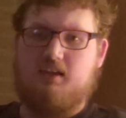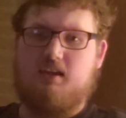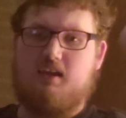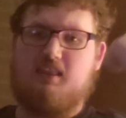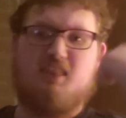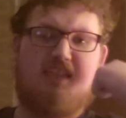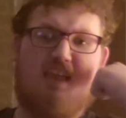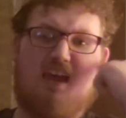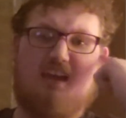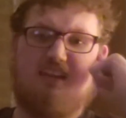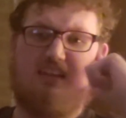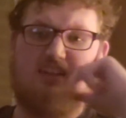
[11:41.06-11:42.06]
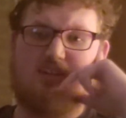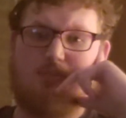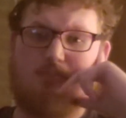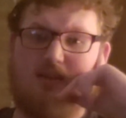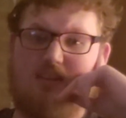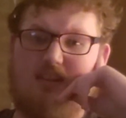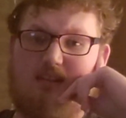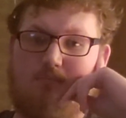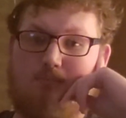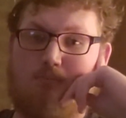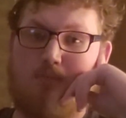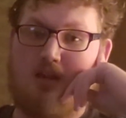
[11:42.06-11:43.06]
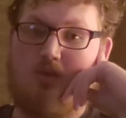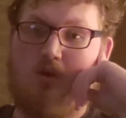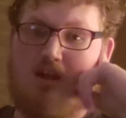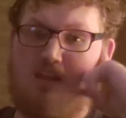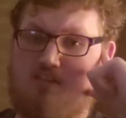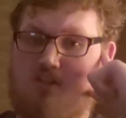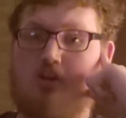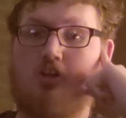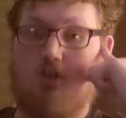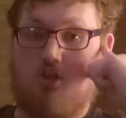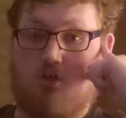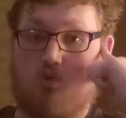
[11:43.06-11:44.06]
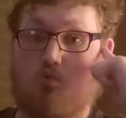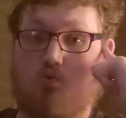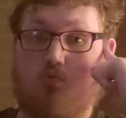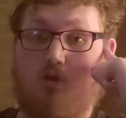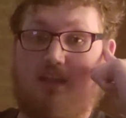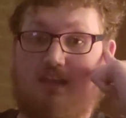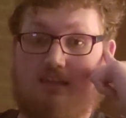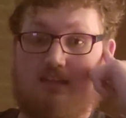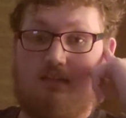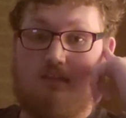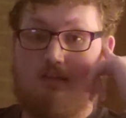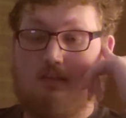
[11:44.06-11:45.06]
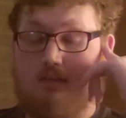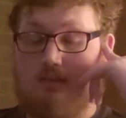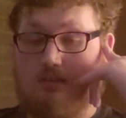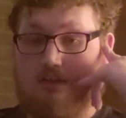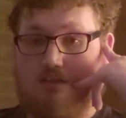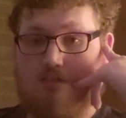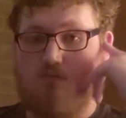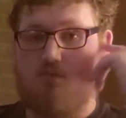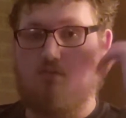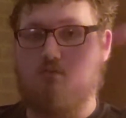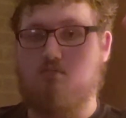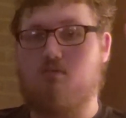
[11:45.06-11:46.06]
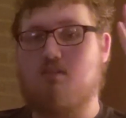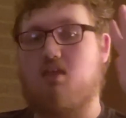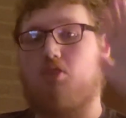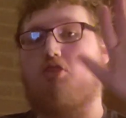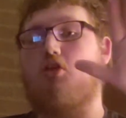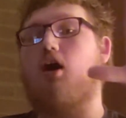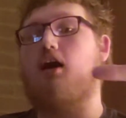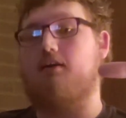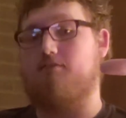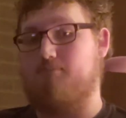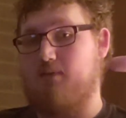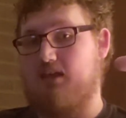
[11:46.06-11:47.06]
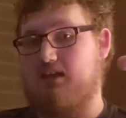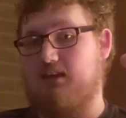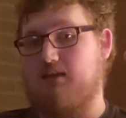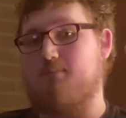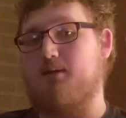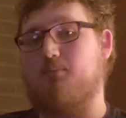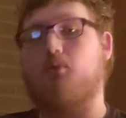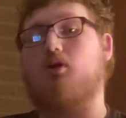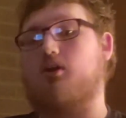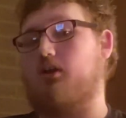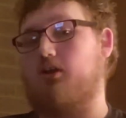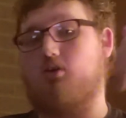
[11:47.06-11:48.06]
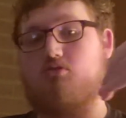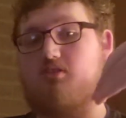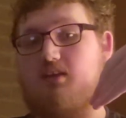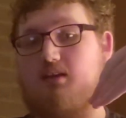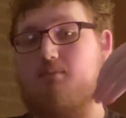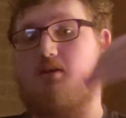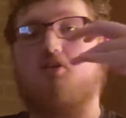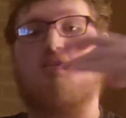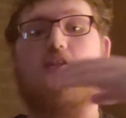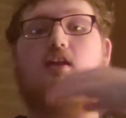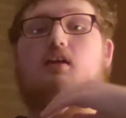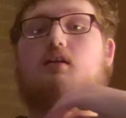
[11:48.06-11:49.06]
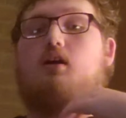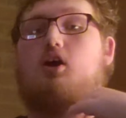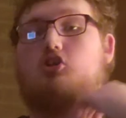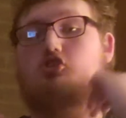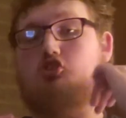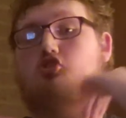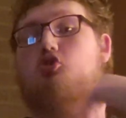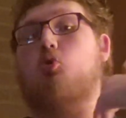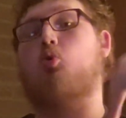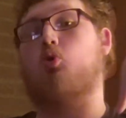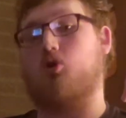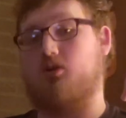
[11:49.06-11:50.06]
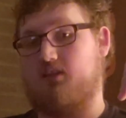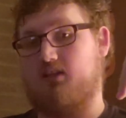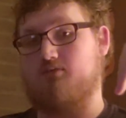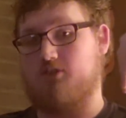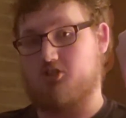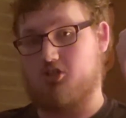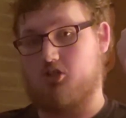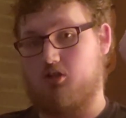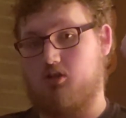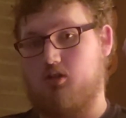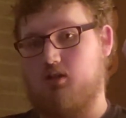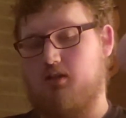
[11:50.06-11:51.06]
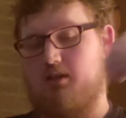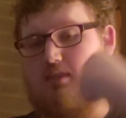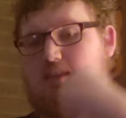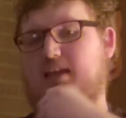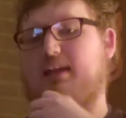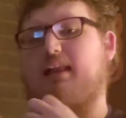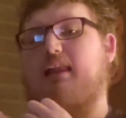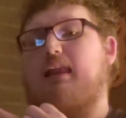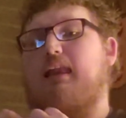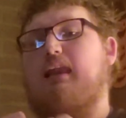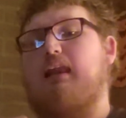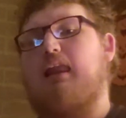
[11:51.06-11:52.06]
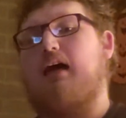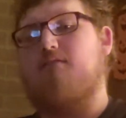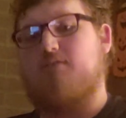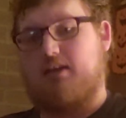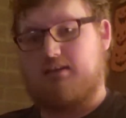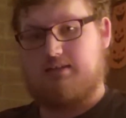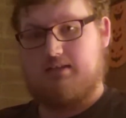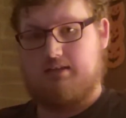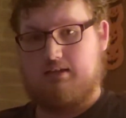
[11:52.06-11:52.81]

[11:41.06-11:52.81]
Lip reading: It's sad to hear, but money-wise, they're going to do great. Even the thought of making it, people are going to go see it because they adore the original. They love it.